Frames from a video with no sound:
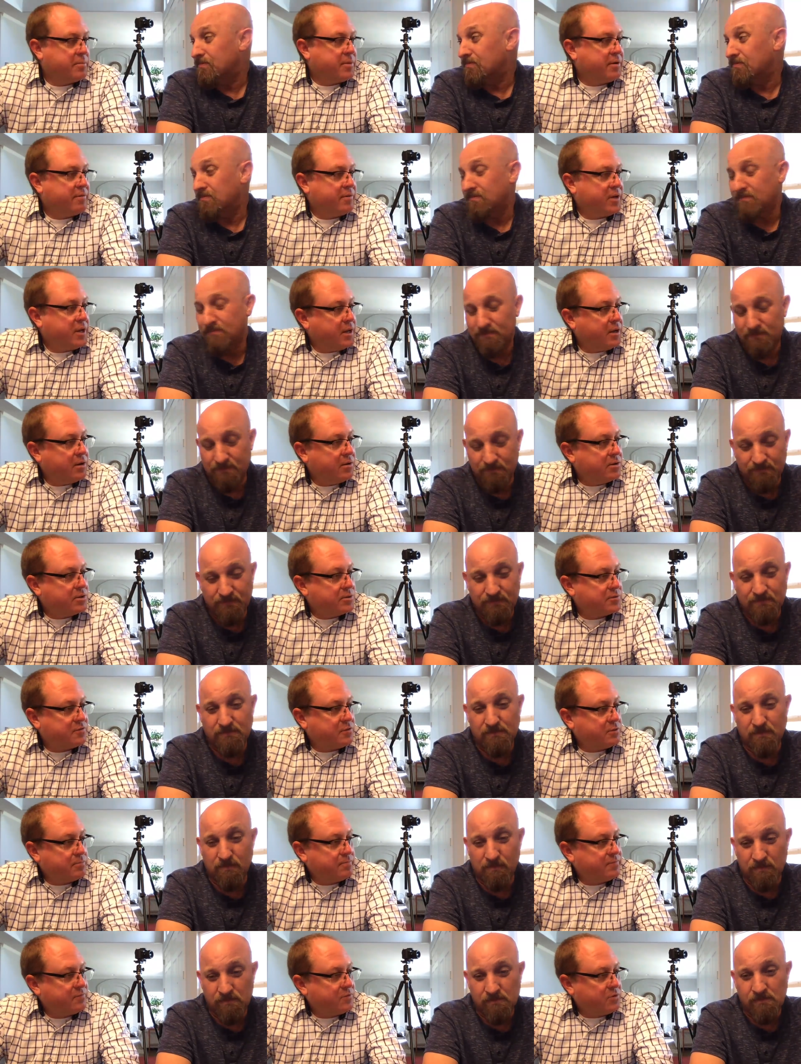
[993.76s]
Speaker 1: my video is
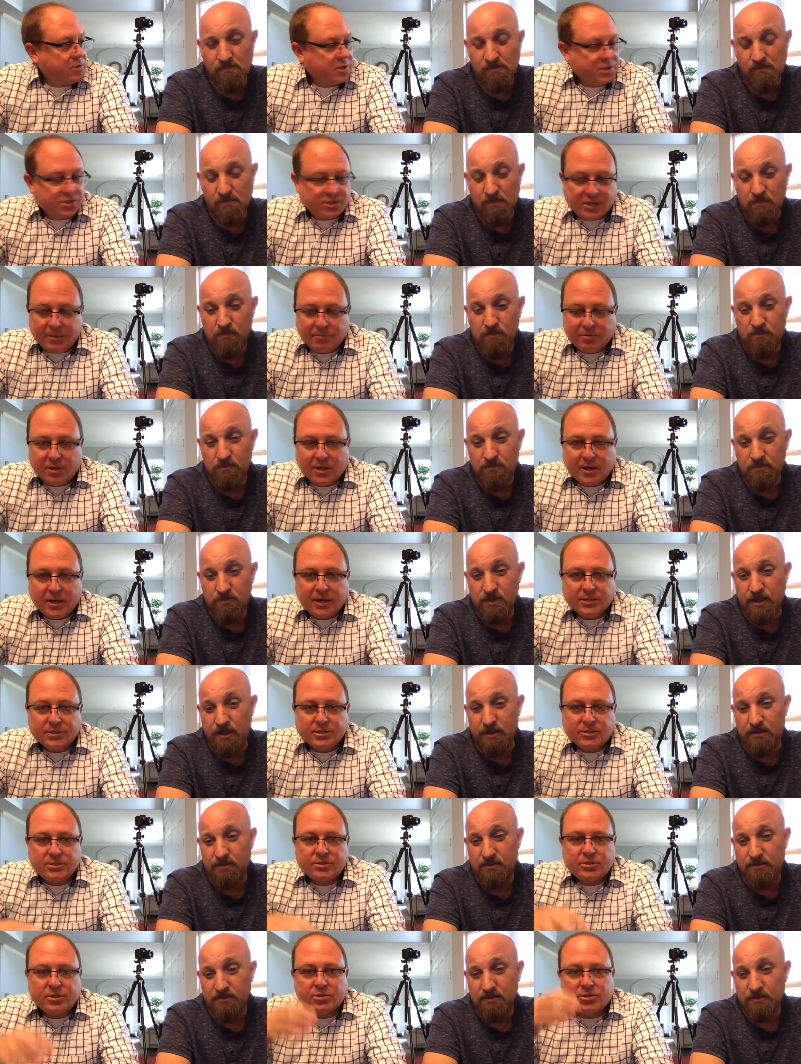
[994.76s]
f- fully stabilized.
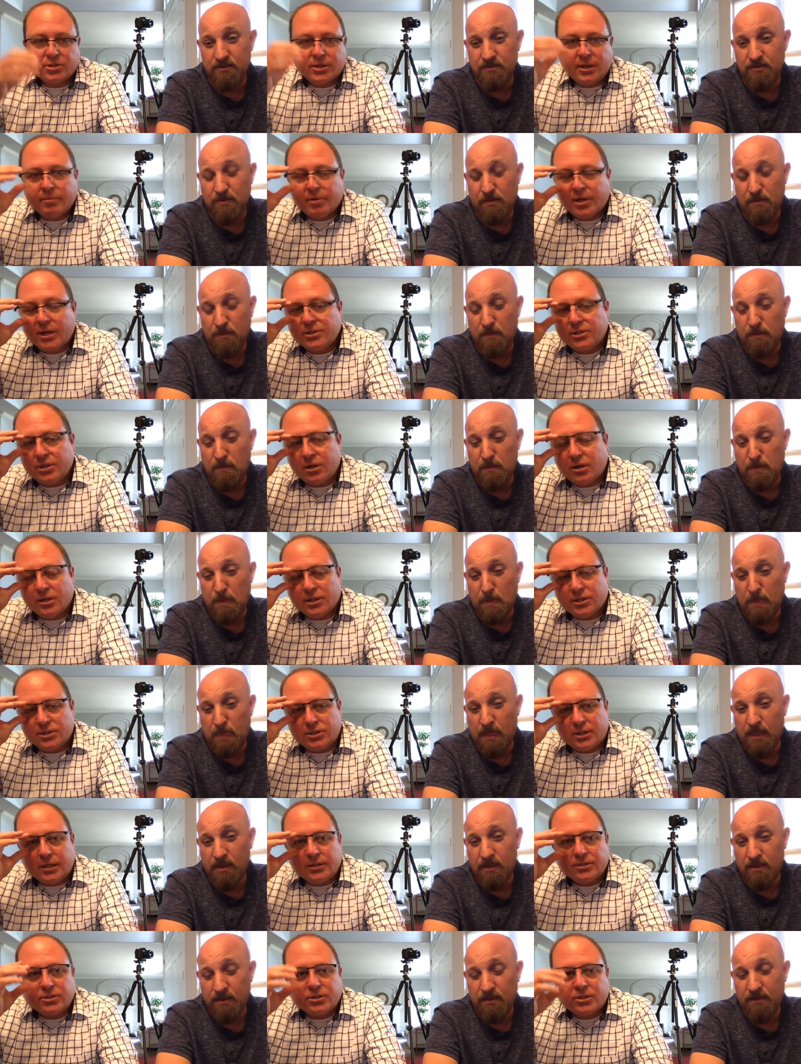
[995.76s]
Yeah. So stabilizing on the
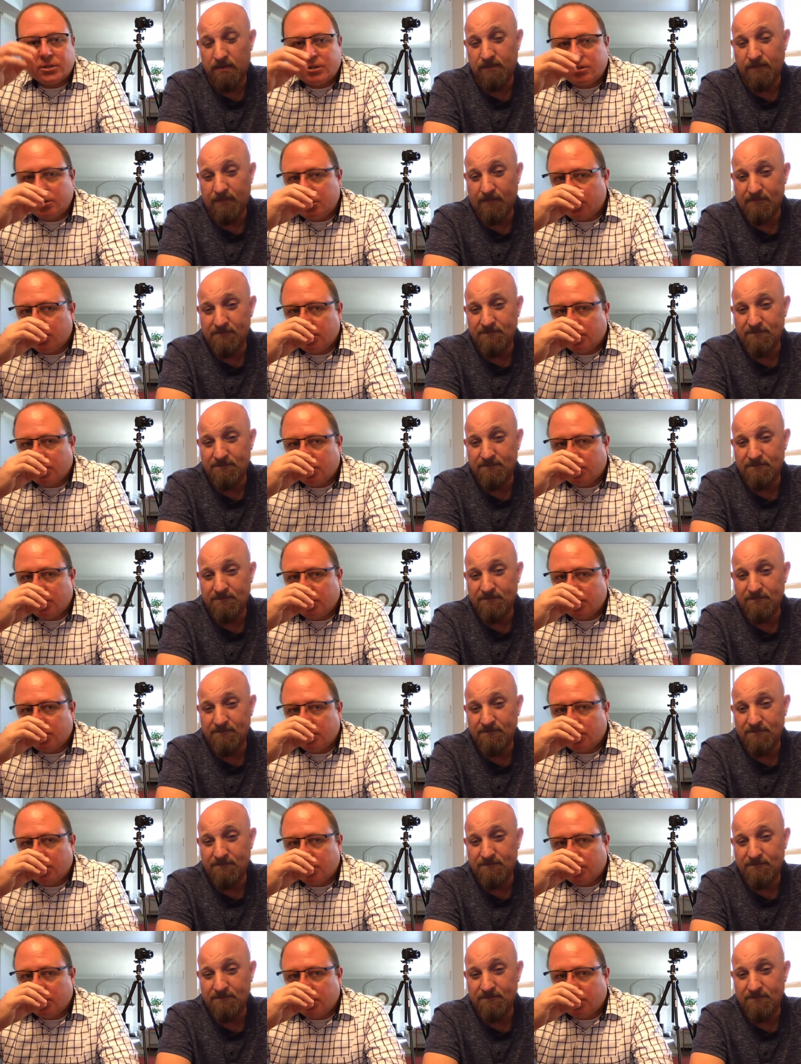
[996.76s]
sensor